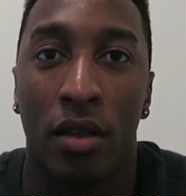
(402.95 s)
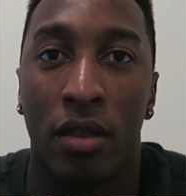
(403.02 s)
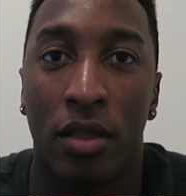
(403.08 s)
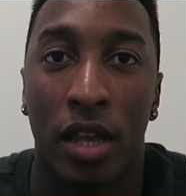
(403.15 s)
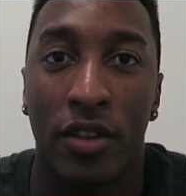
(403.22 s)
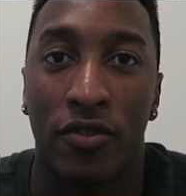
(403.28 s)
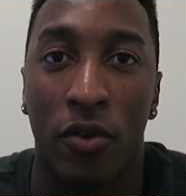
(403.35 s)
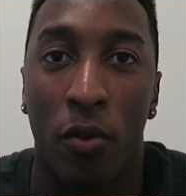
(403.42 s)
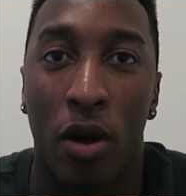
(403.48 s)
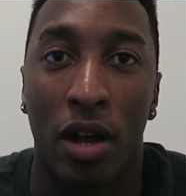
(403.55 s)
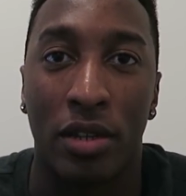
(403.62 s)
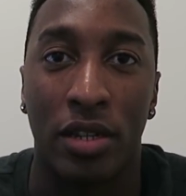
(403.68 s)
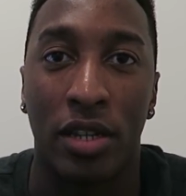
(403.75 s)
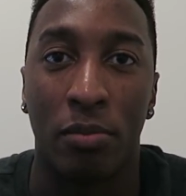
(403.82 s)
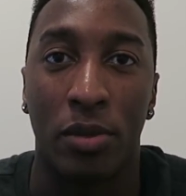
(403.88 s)
Thanks for
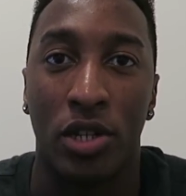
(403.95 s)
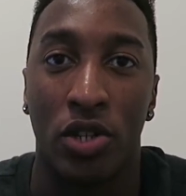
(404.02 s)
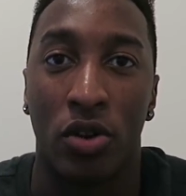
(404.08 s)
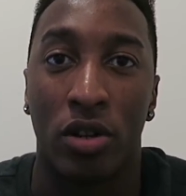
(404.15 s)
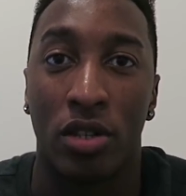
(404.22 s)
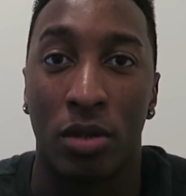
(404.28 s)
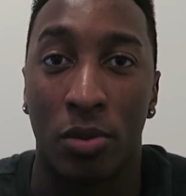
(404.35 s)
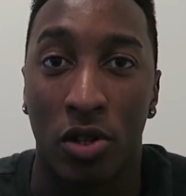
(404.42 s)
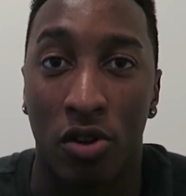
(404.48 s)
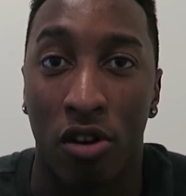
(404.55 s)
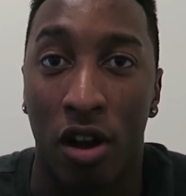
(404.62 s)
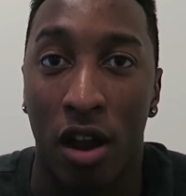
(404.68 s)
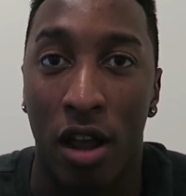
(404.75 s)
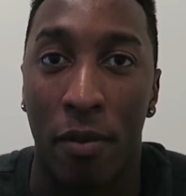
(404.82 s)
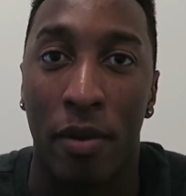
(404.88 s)
watching. Be sure to
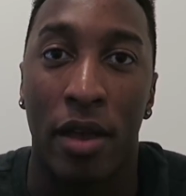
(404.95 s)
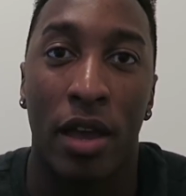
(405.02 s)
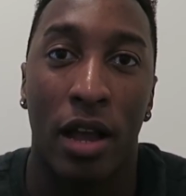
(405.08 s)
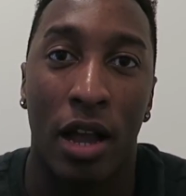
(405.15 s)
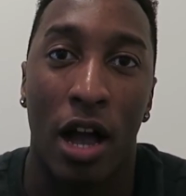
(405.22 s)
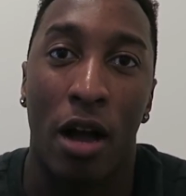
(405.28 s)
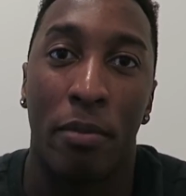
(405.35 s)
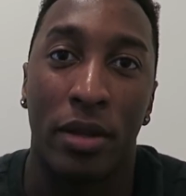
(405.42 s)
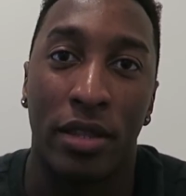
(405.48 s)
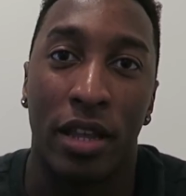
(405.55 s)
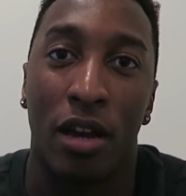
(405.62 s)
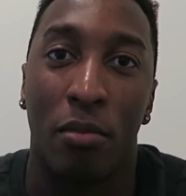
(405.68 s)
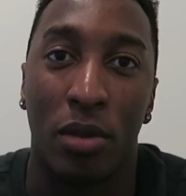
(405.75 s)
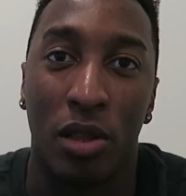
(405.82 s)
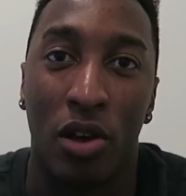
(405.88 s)
subscribe, comment
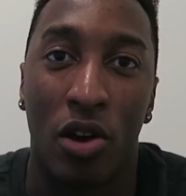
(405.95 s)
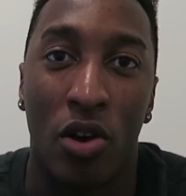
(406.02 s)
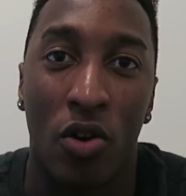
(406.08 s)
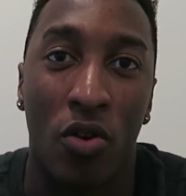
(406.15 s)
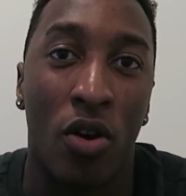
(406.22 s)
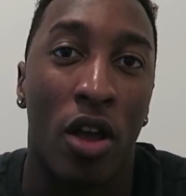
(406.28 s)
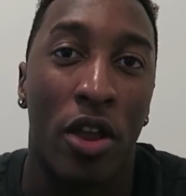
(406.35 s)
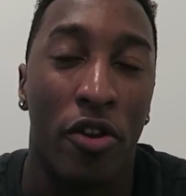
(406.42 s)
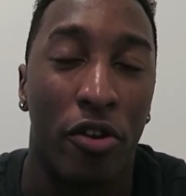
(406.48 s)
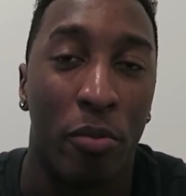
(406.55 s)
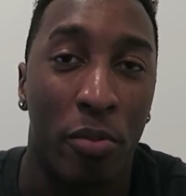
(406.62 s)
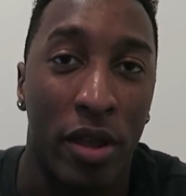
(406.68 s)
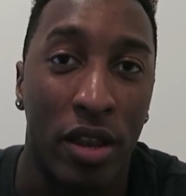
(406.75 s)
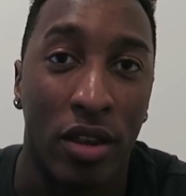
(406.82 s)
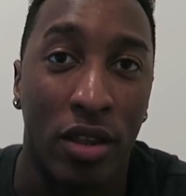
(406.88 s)
down below your
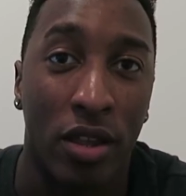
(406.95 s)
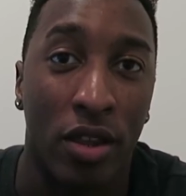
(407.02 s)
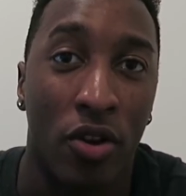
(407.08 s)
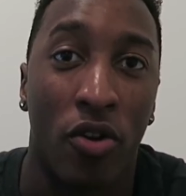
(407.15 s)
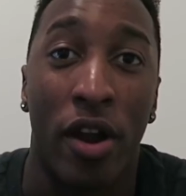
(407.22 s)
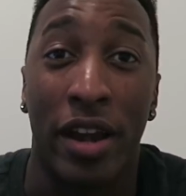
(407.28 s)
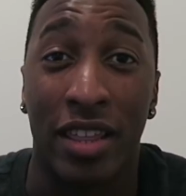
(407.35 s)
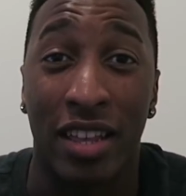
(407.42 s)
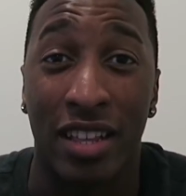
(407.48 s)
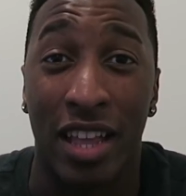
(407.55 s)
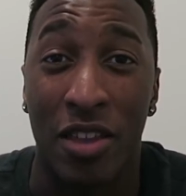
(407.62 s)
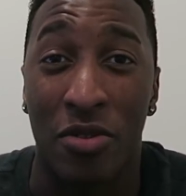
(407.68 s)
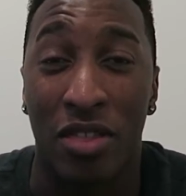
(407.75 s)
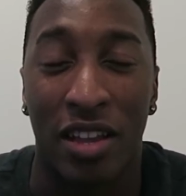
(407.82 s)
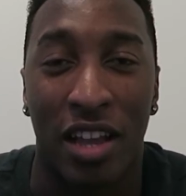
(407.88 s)
opinion or anything that
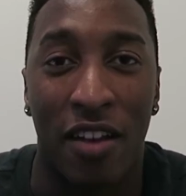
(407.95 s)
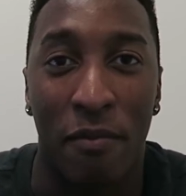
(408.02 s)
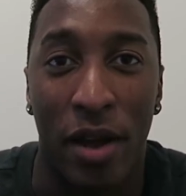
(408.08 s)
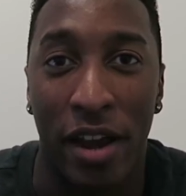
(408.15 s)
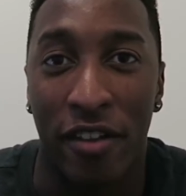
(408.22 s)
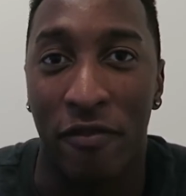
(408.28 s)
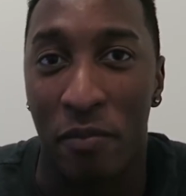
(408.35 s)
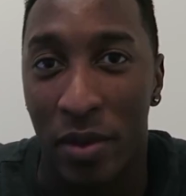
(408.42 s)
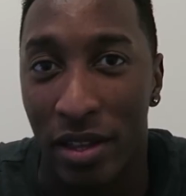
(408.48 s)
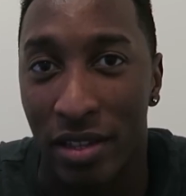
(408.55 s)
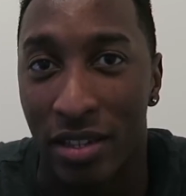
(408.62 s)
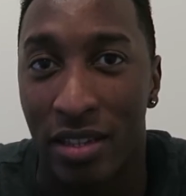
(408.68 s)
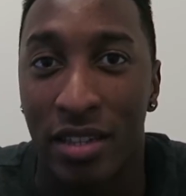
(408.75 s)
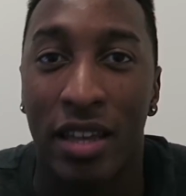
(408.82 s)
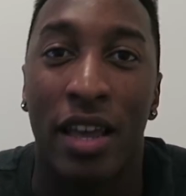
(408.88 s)
you think I might have
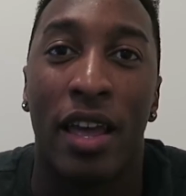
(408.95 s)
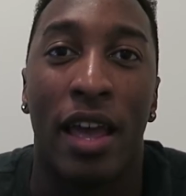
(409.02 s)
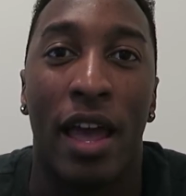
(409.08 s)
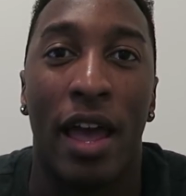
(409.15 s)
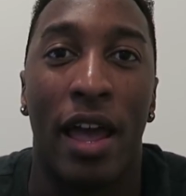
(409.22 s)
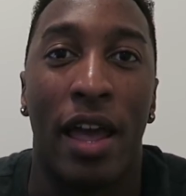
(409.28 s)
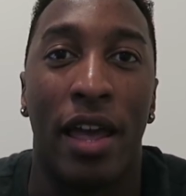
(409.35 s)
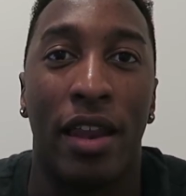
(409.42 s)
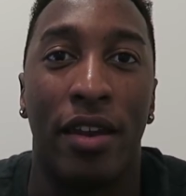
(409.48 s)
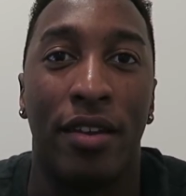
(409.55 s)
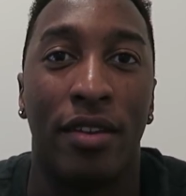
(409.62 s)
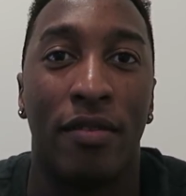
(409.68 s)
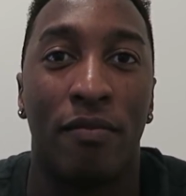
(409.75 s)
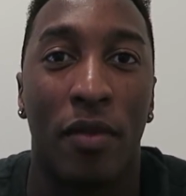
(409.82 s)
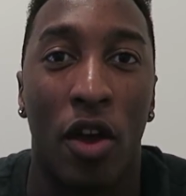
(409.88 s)
missed. And
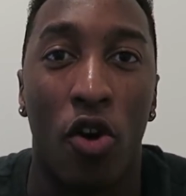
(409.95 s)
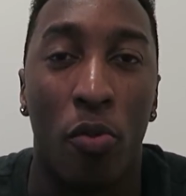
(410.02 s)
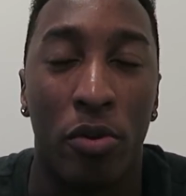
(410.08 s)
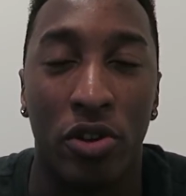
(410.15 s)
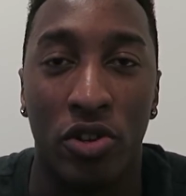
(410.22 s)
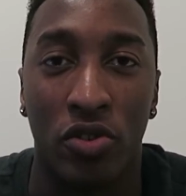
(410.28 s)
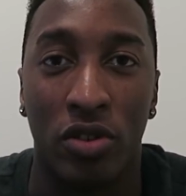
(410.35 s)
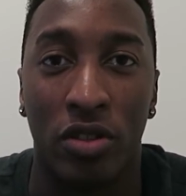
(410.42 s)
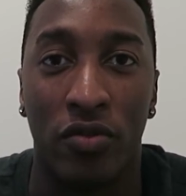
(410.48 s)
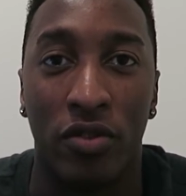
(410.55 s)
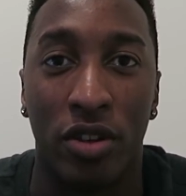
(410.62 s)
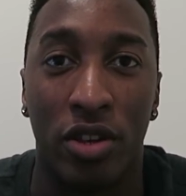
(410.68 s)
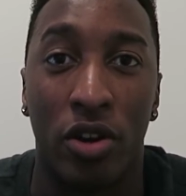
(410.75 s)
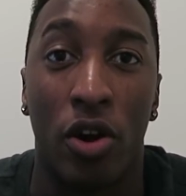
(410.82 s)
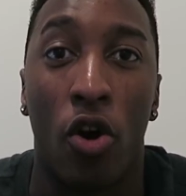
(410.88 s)
I hope you enjoyed the
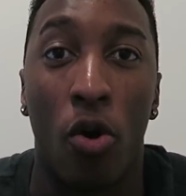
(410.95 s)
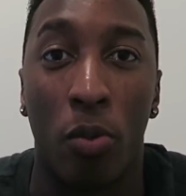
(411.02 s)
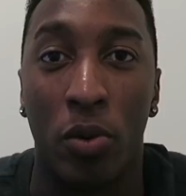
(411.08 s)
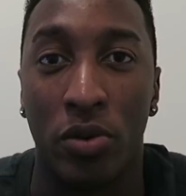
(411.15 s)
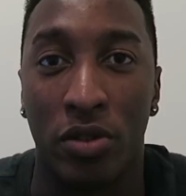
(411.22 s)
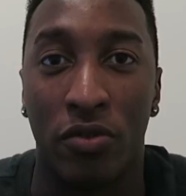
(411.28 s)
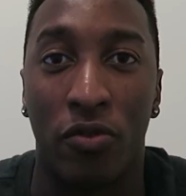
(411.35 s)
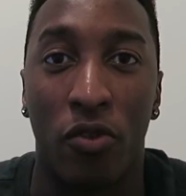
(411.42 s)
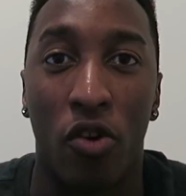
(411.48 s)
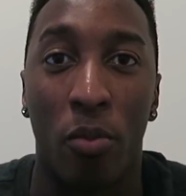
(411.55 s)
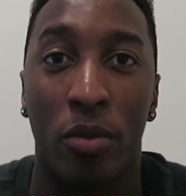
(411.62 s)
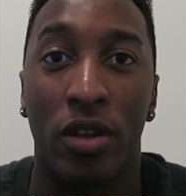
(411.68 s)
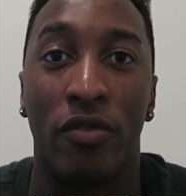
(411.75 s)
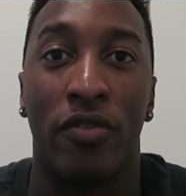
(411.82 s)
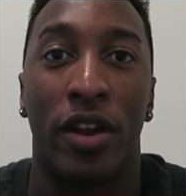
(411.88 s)
video. I hope it was
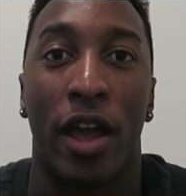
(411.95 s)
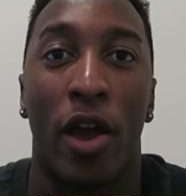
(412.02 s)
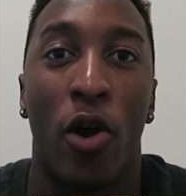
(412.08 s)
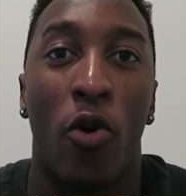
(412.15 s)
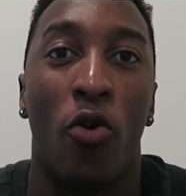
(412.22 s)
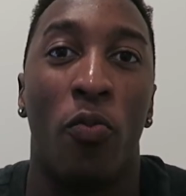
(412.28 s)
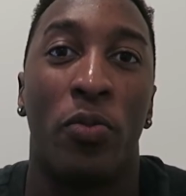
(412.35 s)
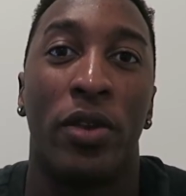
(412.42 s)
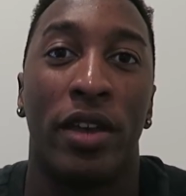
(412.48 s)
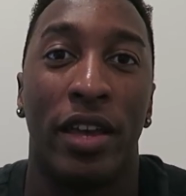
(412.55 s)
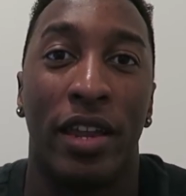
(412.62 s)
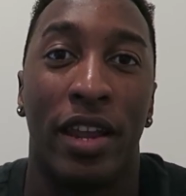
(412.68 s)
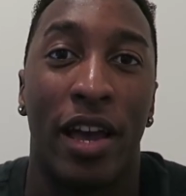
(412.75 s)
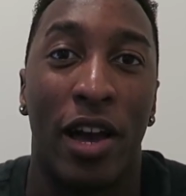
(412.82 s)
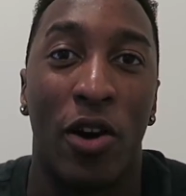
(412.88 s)
informative, and I hope
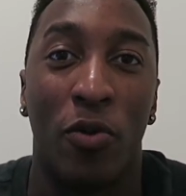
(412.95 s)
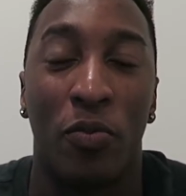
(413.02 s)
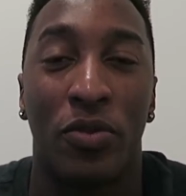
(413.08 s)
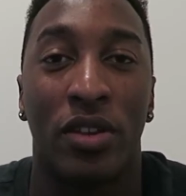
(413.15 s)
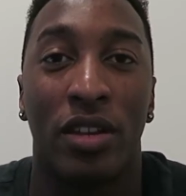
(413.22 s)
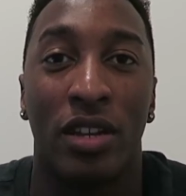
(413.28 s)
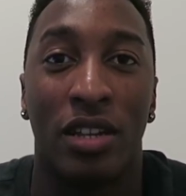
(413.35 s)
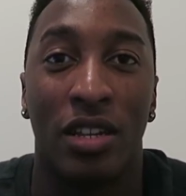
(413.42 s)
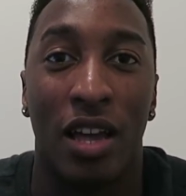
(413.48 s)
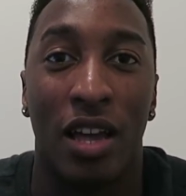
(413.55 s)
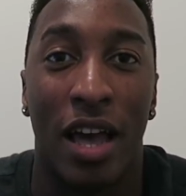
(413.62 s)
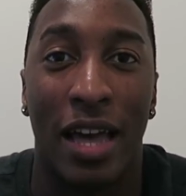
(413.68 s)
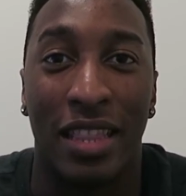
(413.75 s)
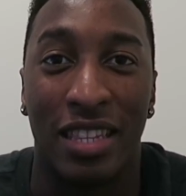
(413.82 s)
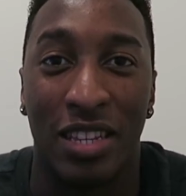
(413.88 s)
it helped
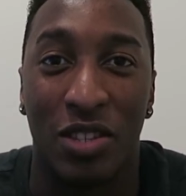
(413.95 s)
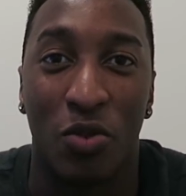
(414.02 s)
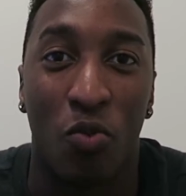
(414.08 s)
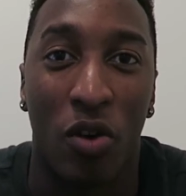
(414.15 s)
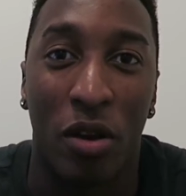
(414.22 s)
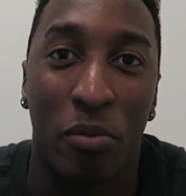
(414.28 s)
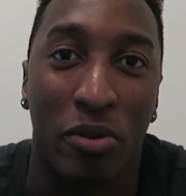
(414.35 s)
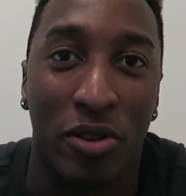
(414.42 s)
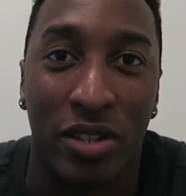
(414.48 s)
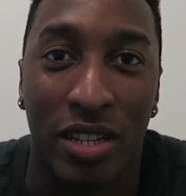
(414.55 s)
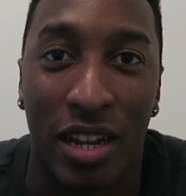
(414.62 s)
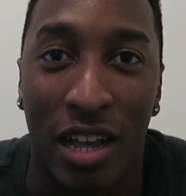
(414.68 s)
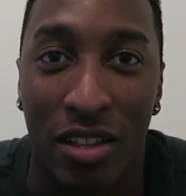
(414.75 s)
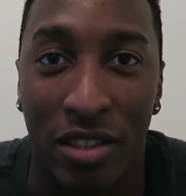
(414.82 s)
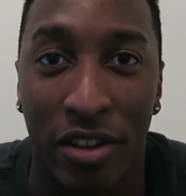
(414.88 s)
at least one
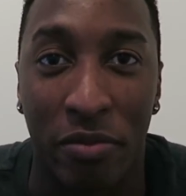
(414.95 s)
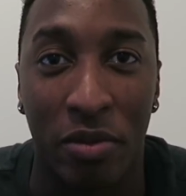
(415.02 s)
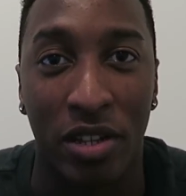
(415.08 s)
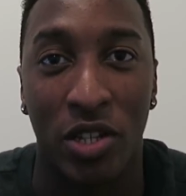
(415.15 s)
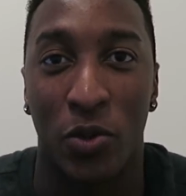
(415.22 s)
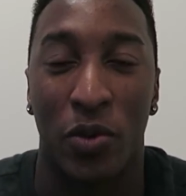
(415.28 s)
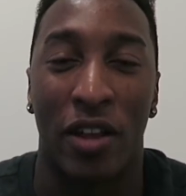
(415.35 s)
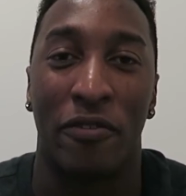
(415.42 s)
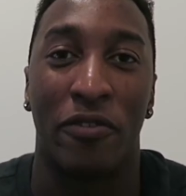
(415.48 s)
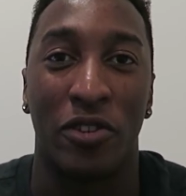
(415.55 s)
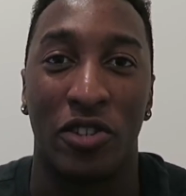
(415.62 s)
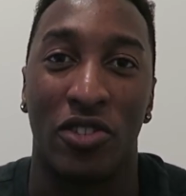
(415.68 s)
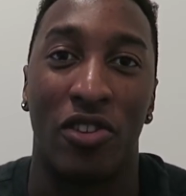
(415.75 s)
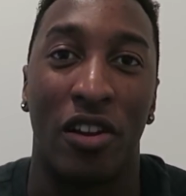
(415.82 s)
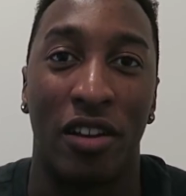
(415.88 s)
person out there, because when I
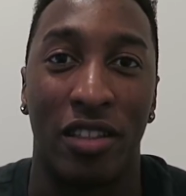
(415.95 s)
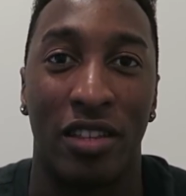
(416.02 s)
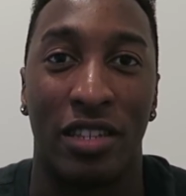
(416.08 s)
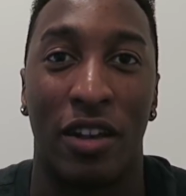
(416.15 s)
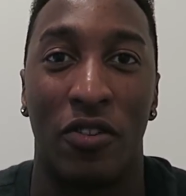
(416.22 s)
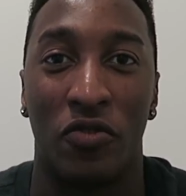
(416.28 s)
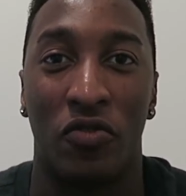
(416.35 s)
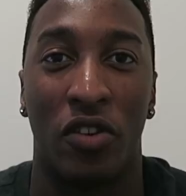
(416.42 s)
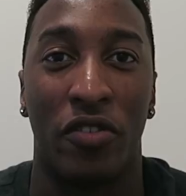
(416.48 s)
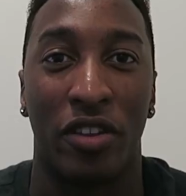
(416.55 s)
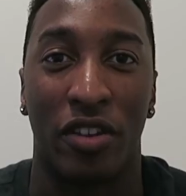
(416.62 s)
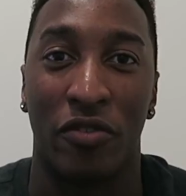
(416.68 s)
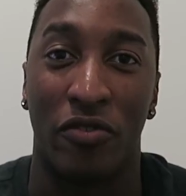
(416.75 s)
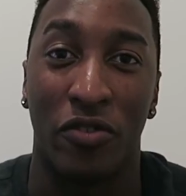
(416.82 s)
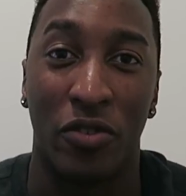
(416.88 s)
first started this, I was very
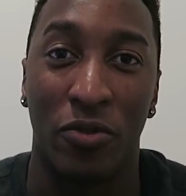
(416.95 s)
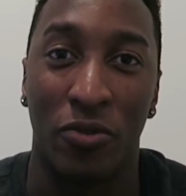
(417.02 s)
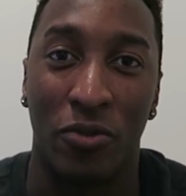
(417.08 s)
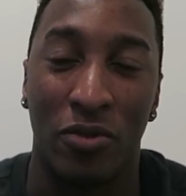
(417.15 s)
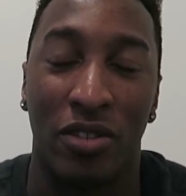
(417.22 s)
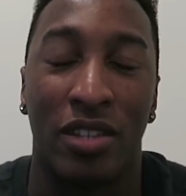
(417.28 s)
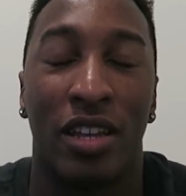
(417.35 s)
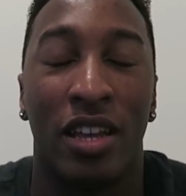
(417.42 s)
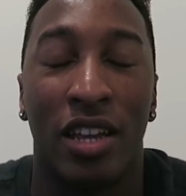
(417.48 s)
confused.